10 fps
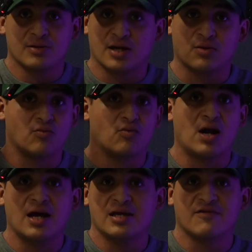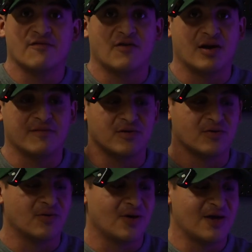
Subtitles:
like right in front of you.